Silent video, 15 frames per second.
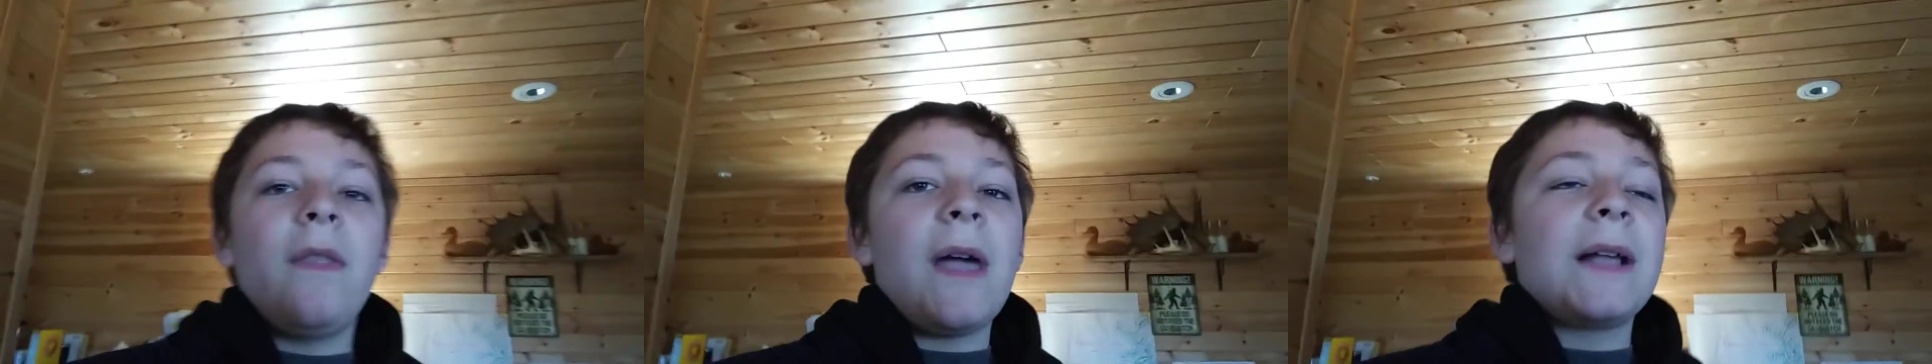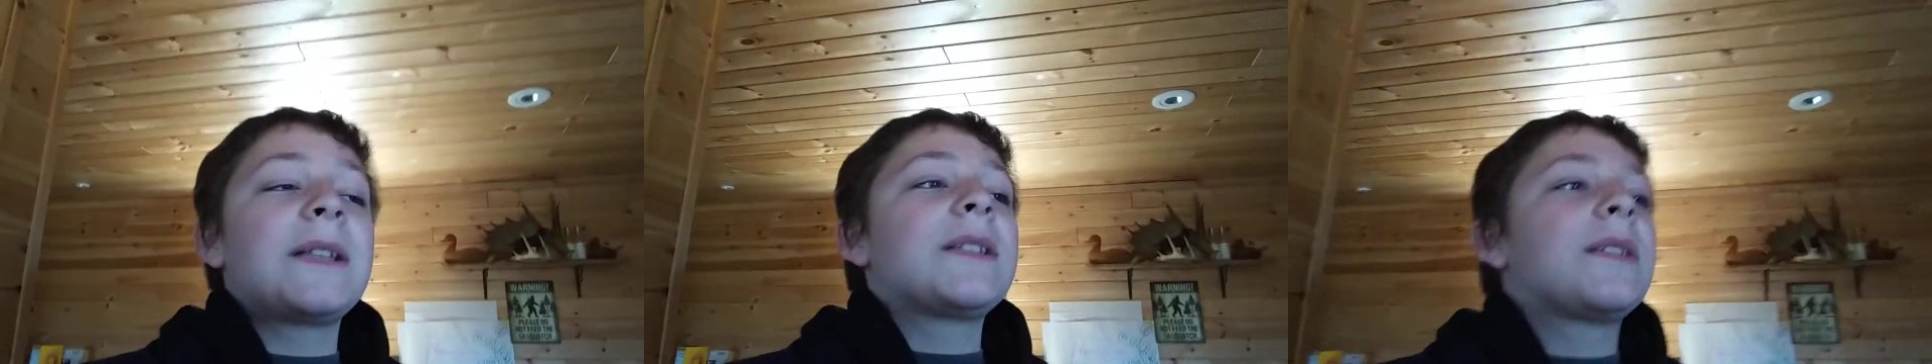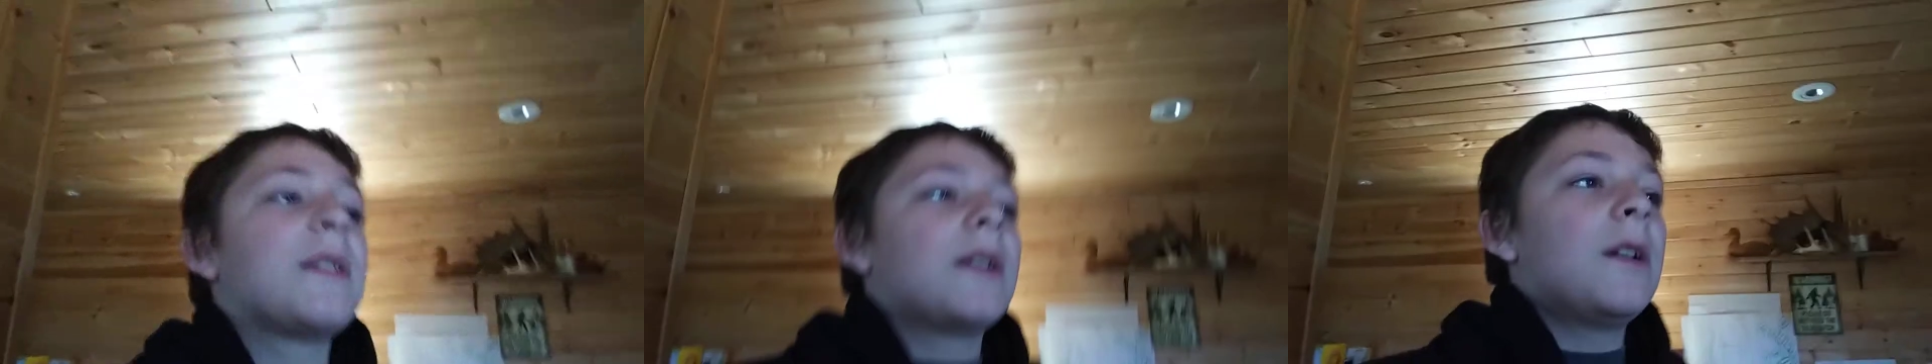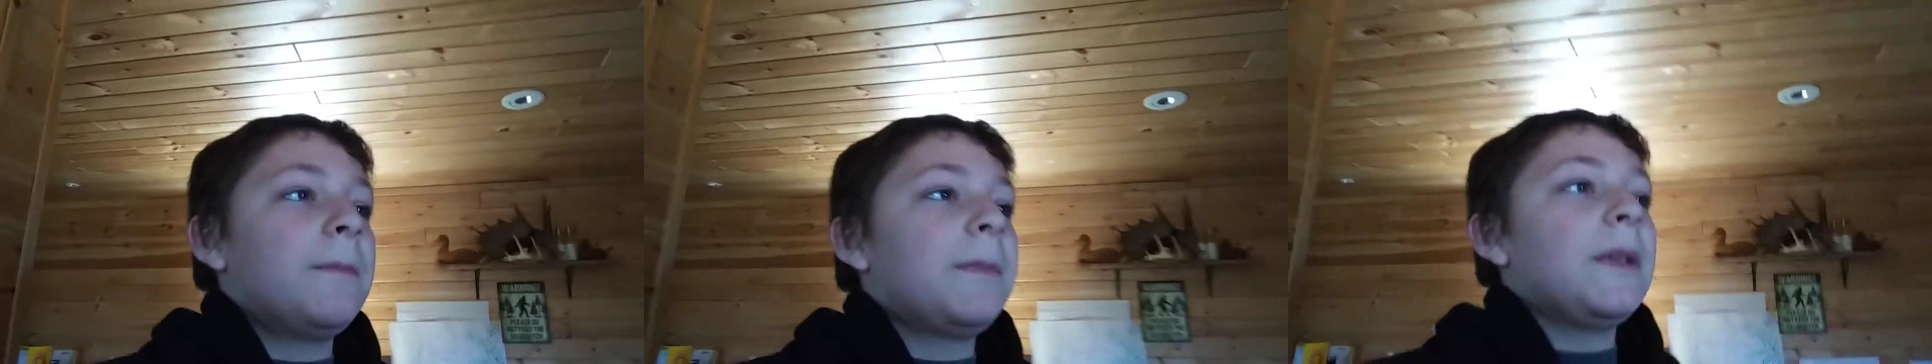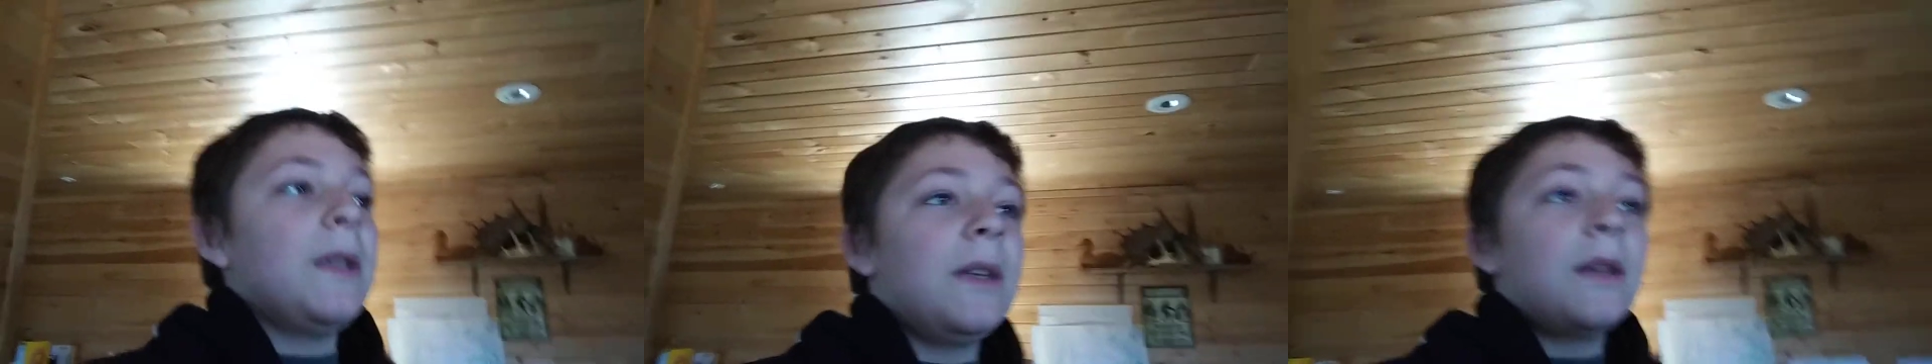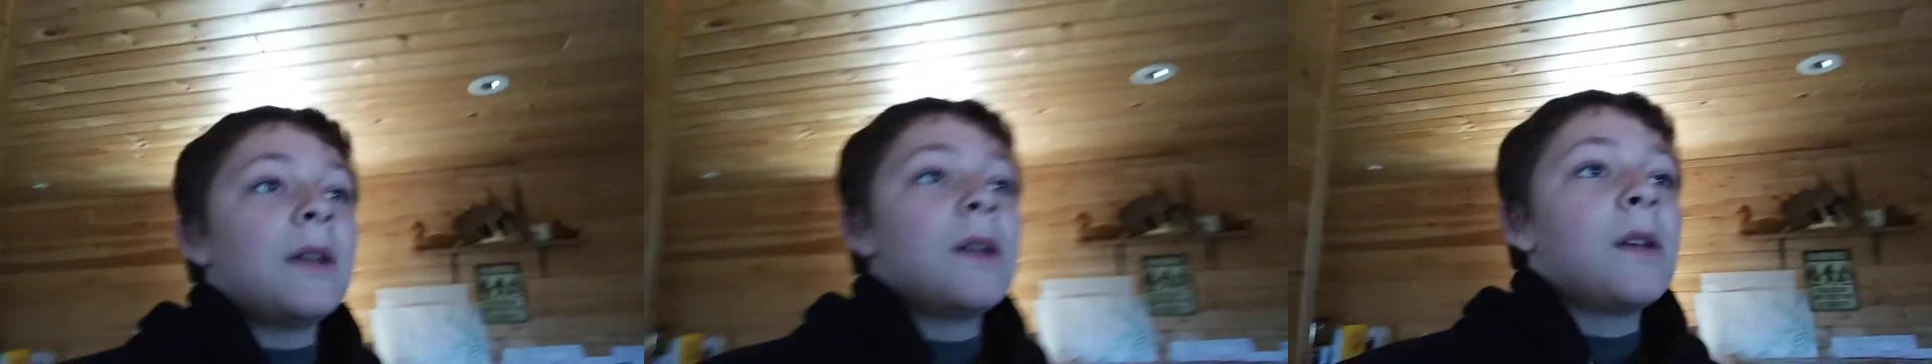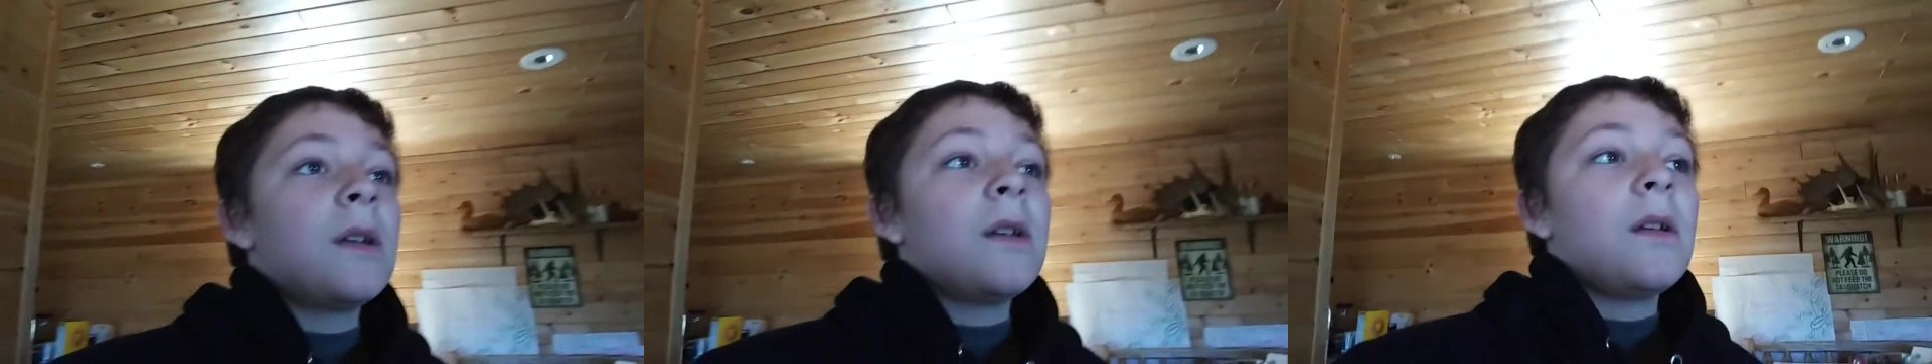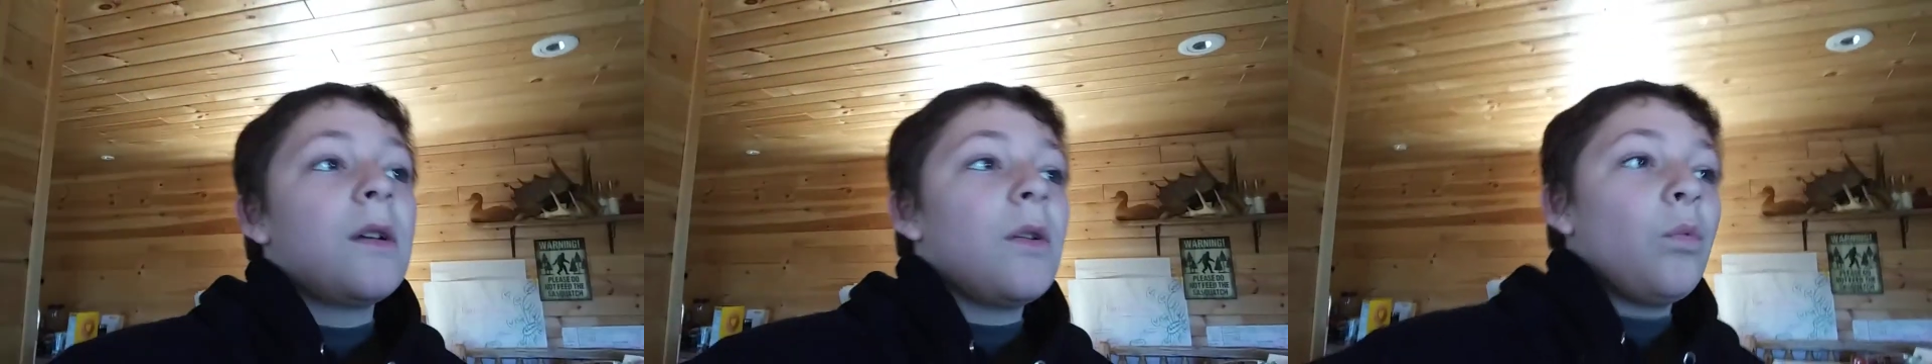that's gonna be
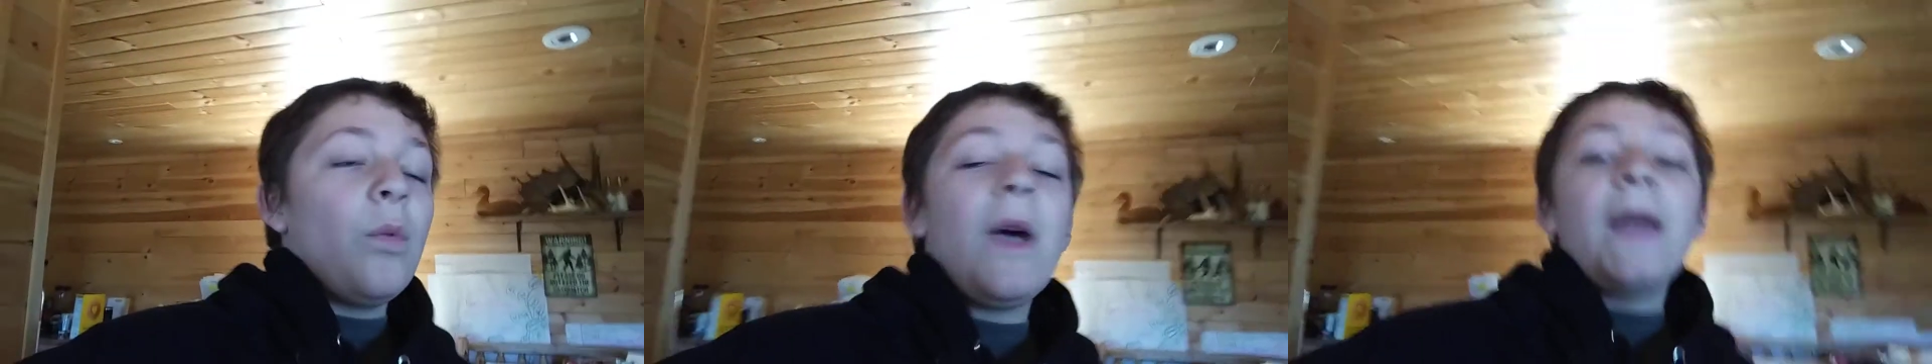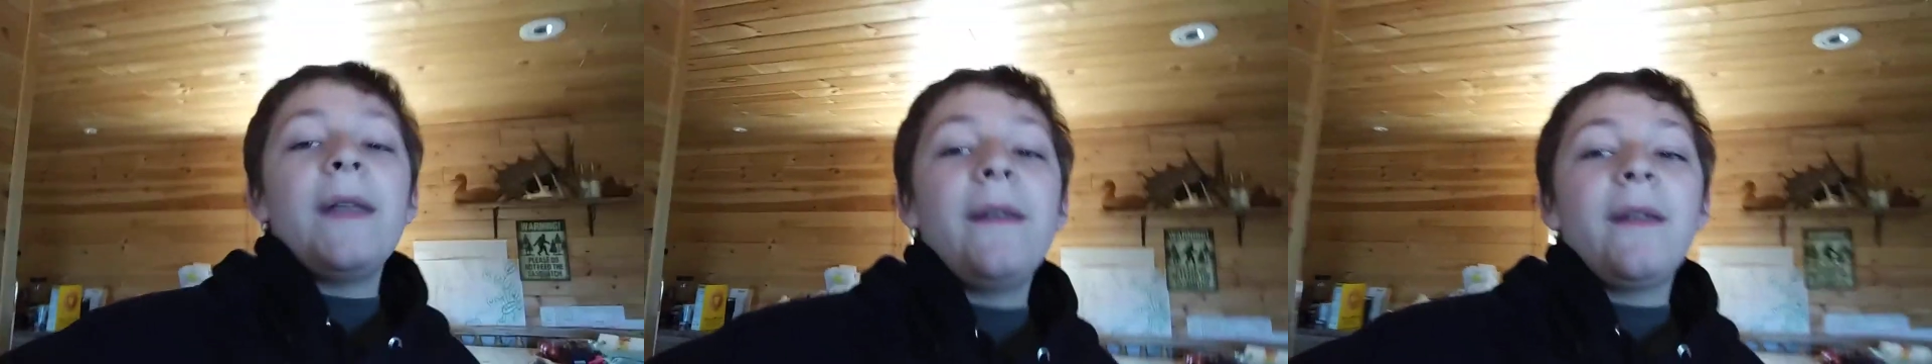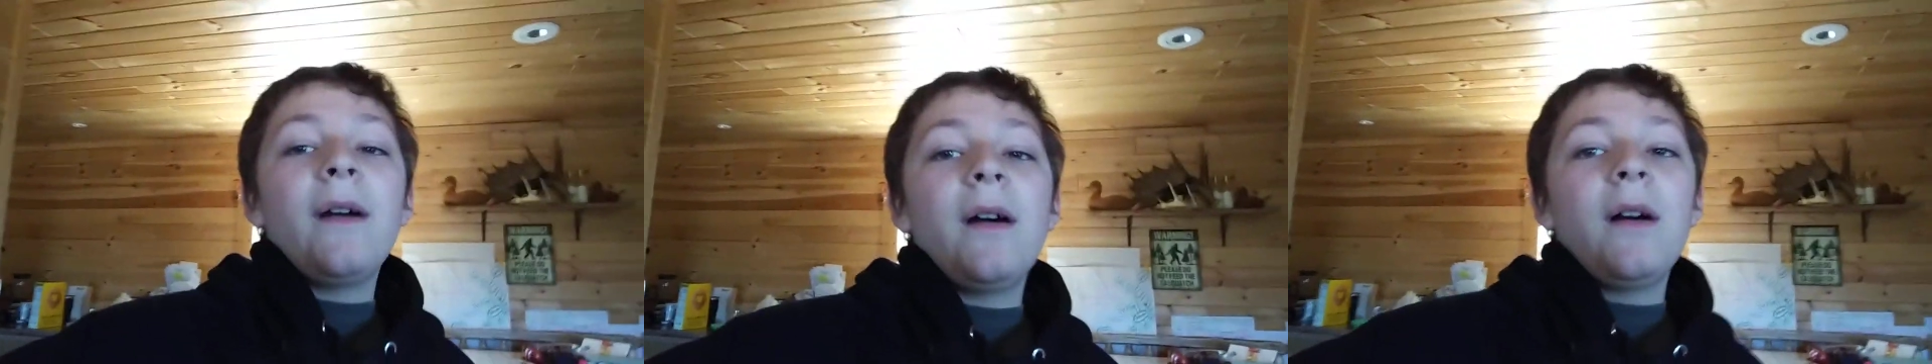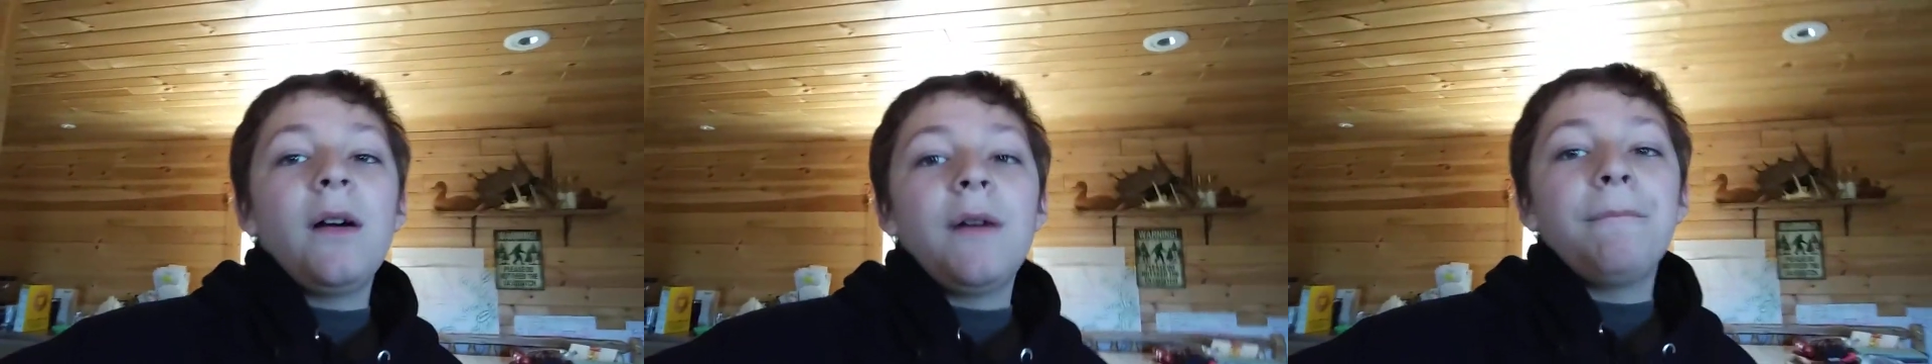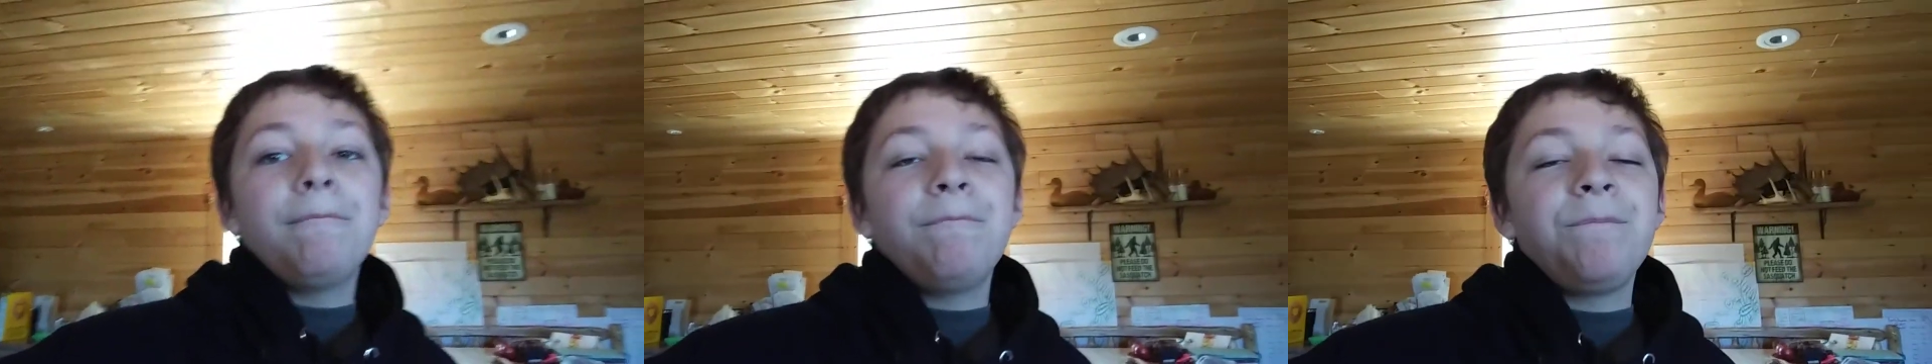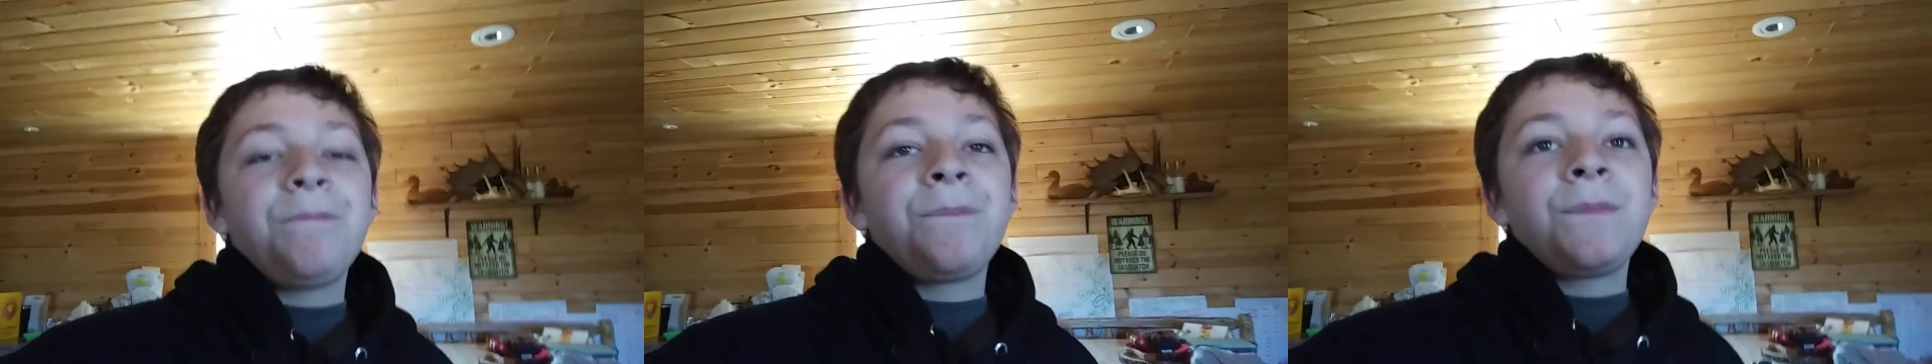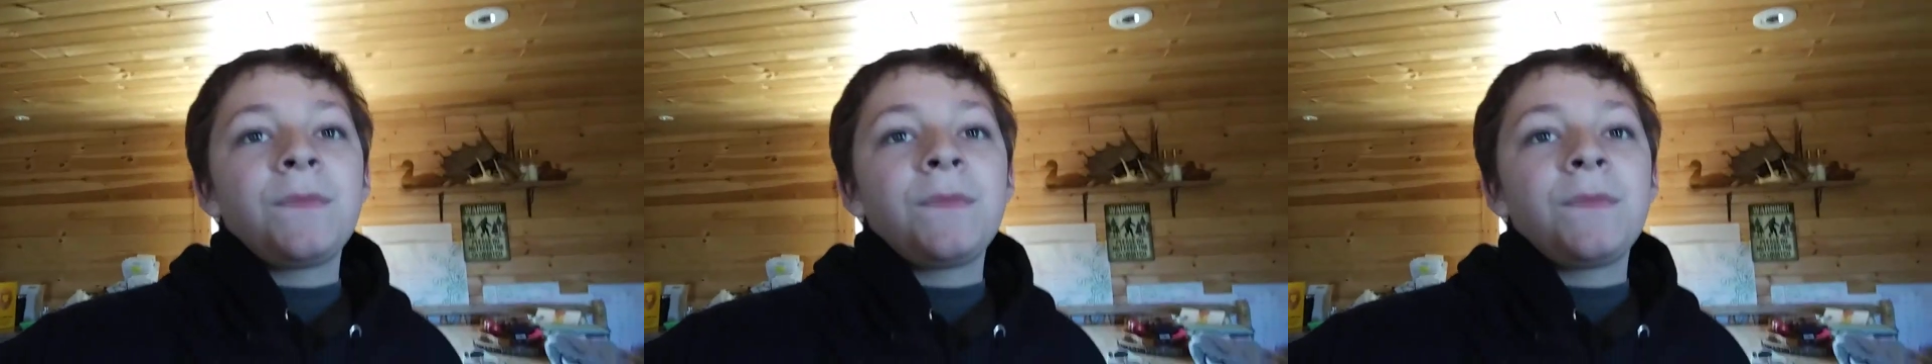when um,